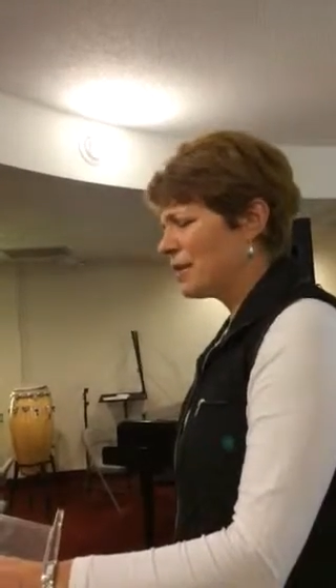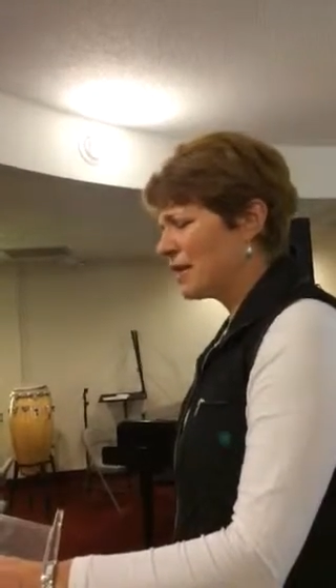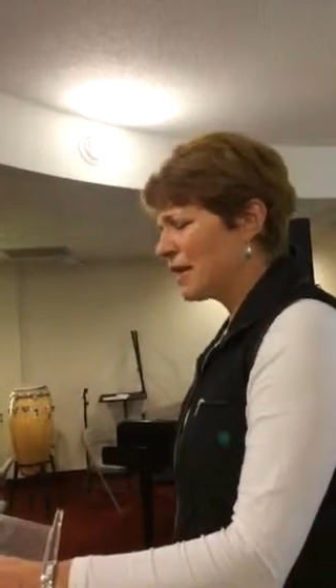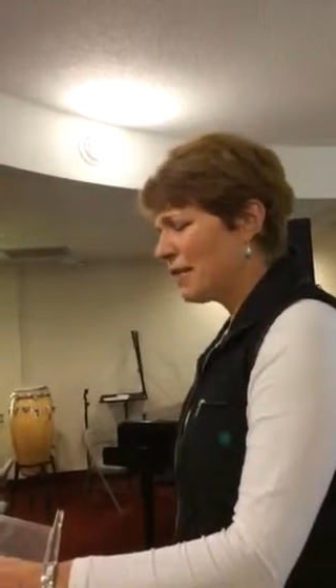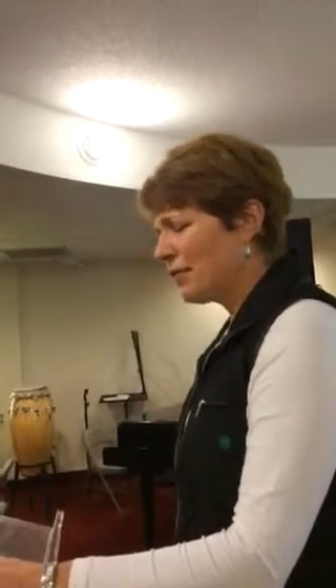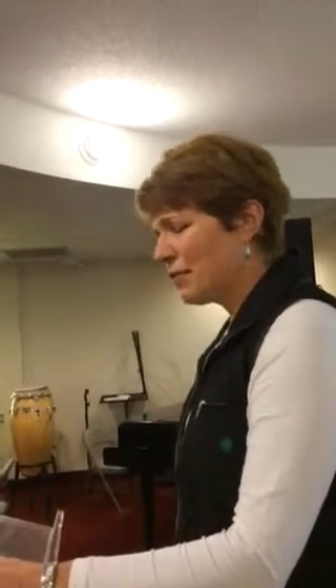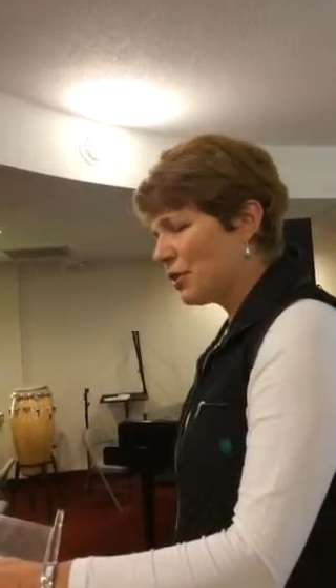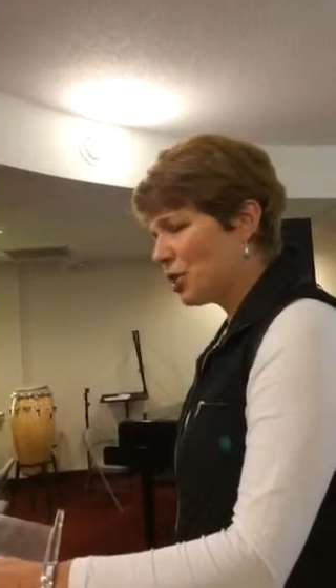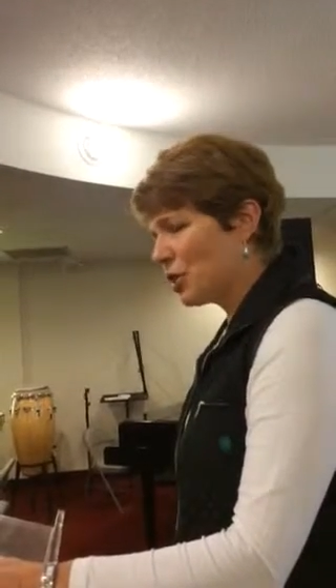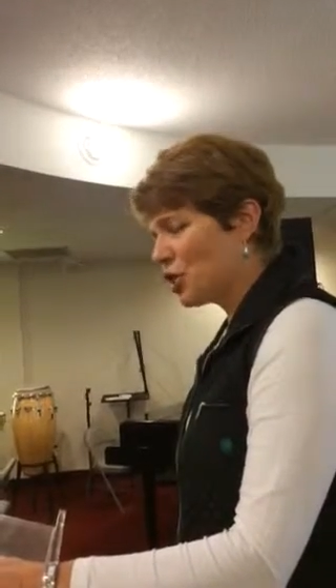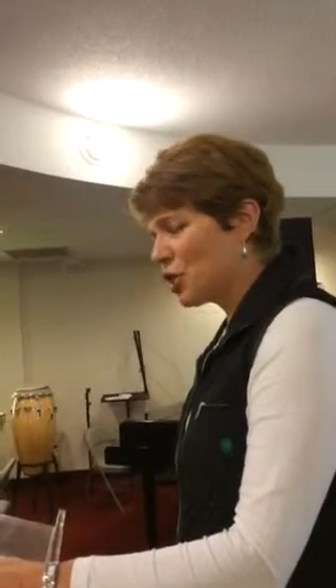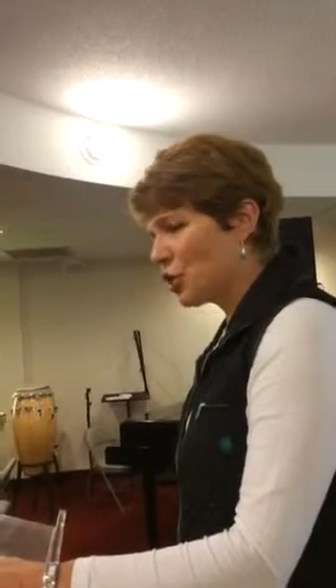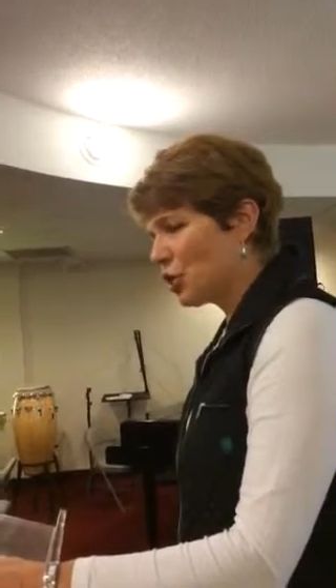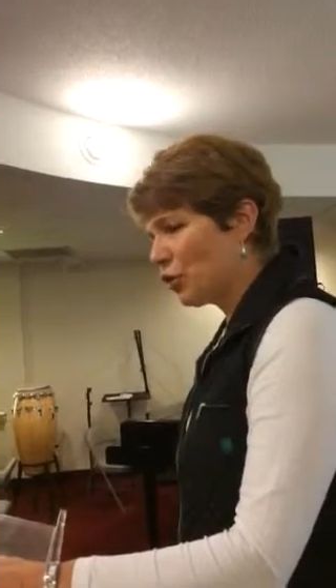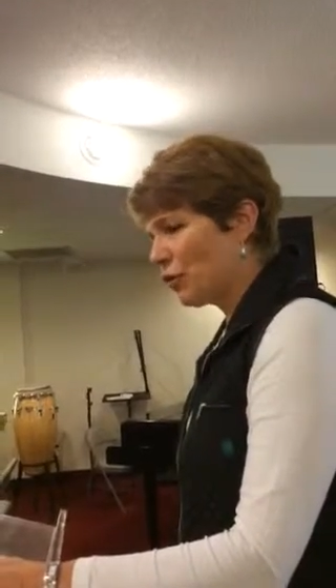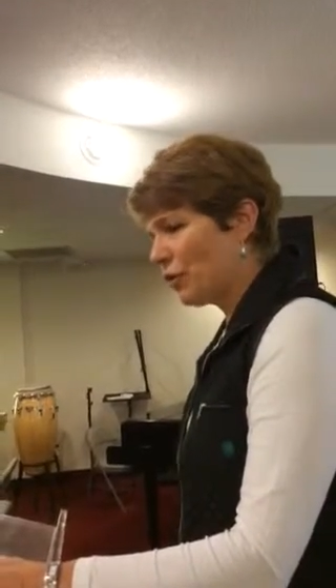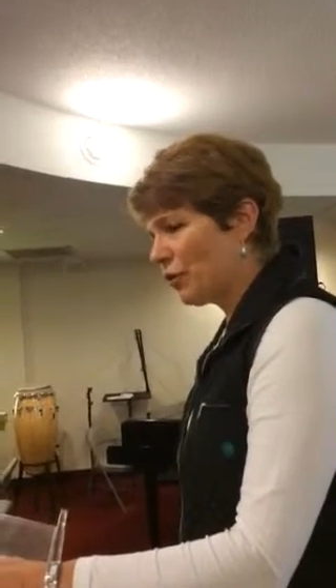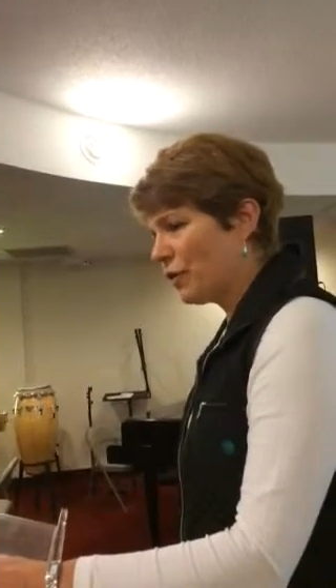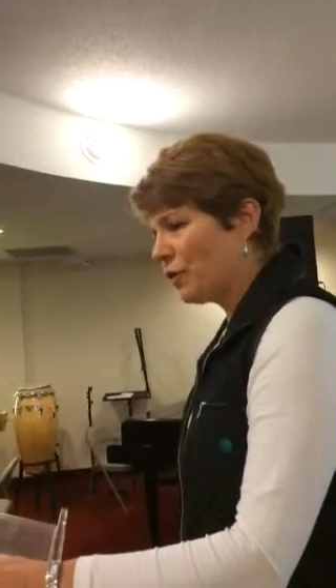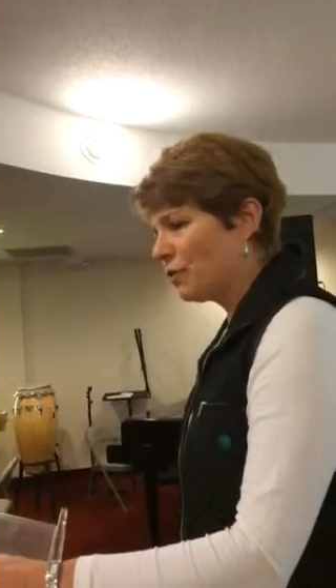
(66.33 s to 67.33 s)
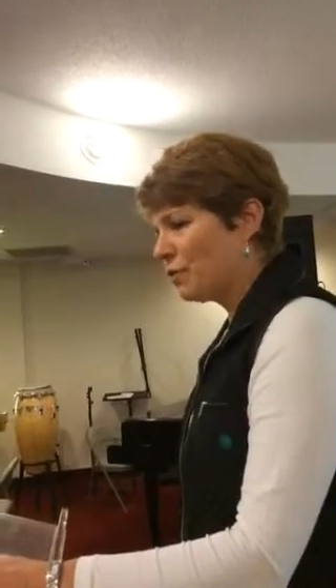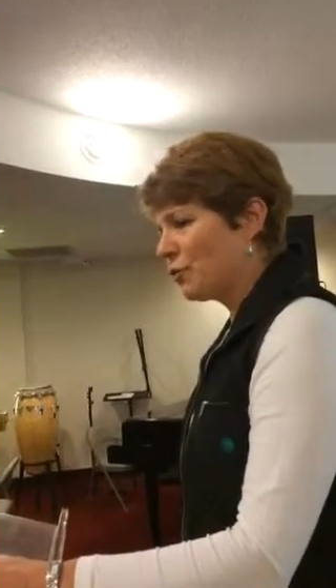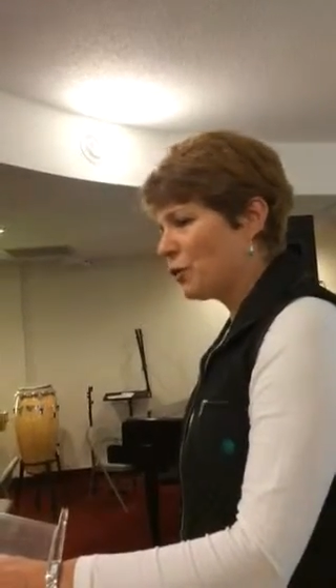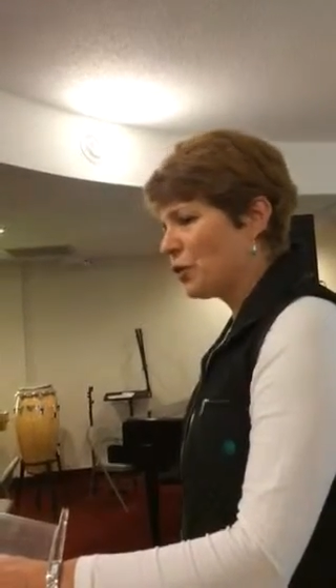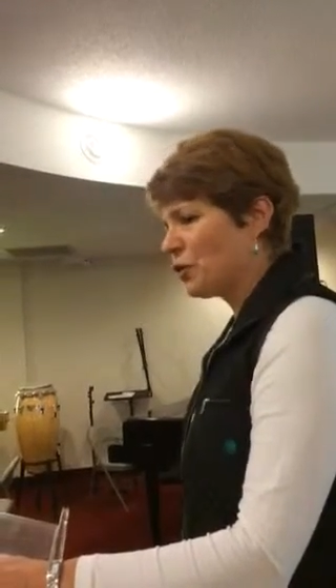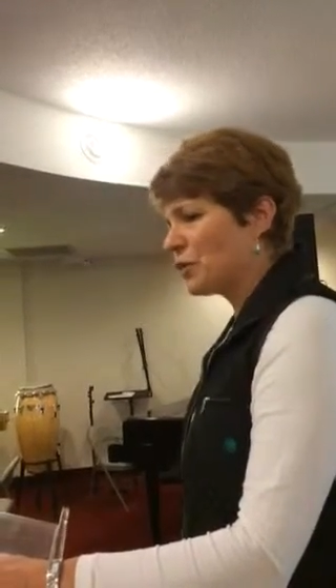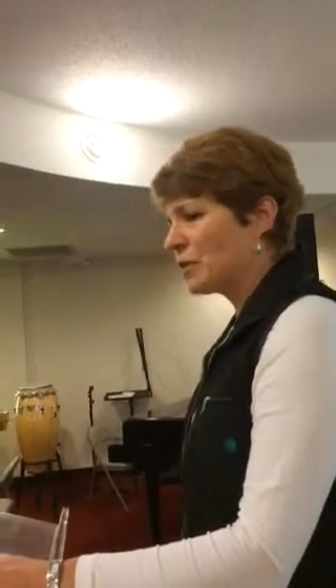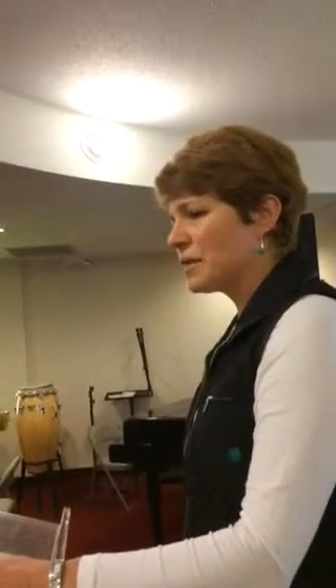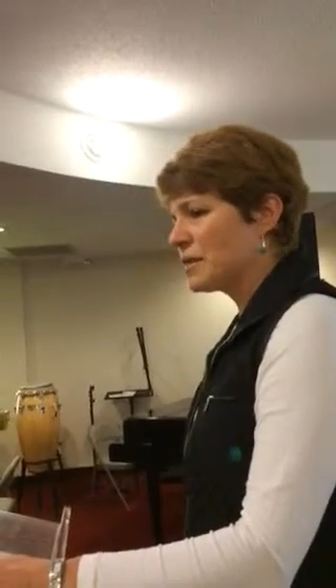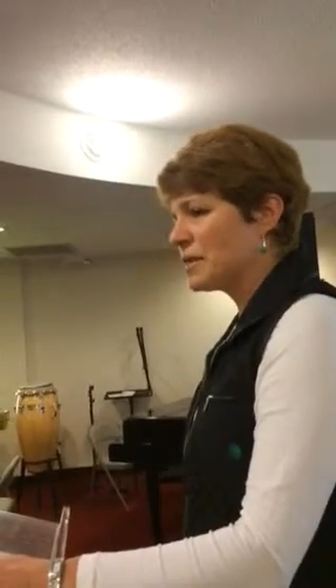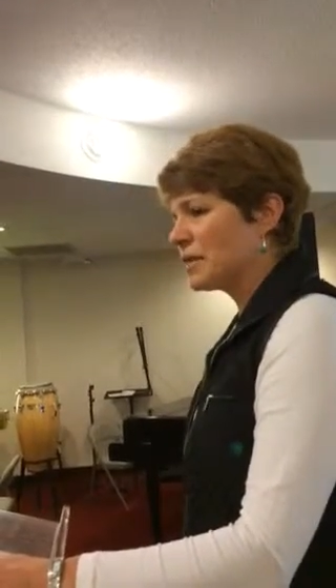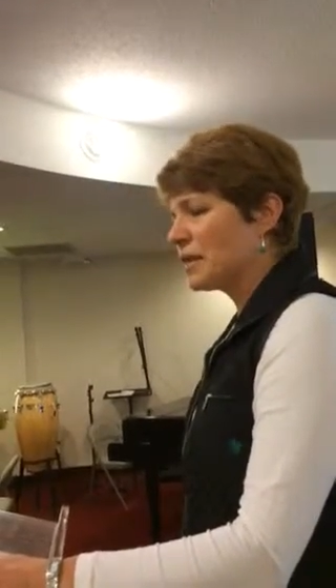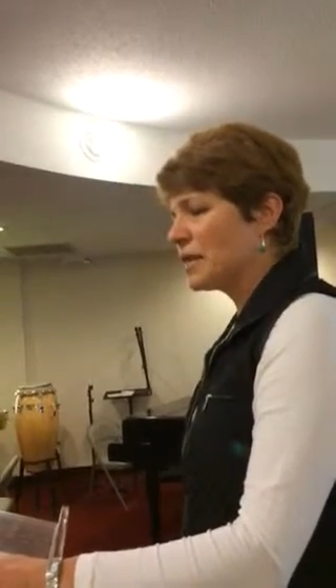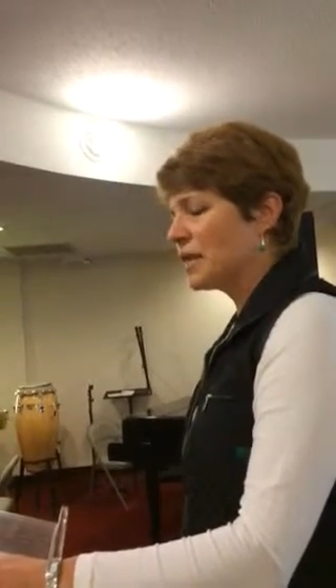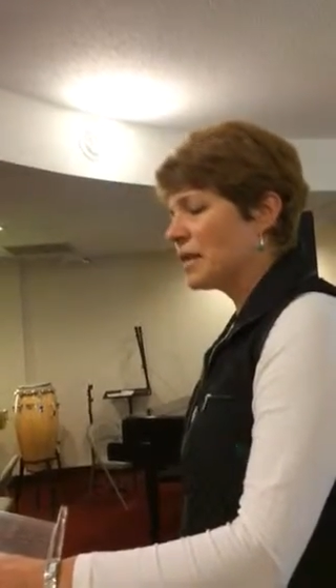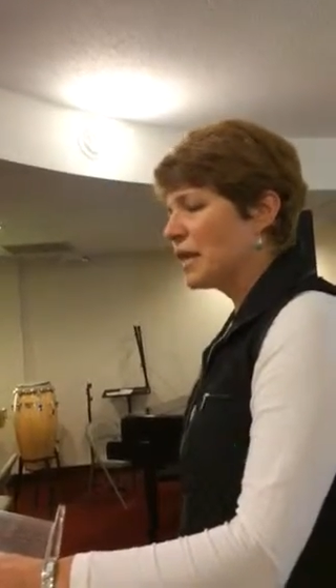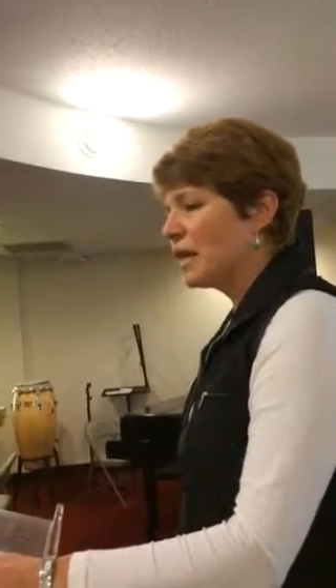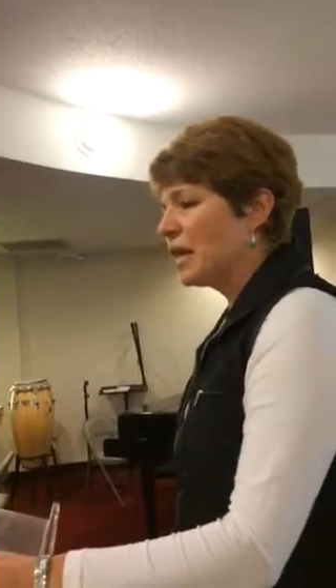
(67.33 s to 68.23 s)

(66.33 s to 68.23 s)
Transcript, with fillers: suffering servant first.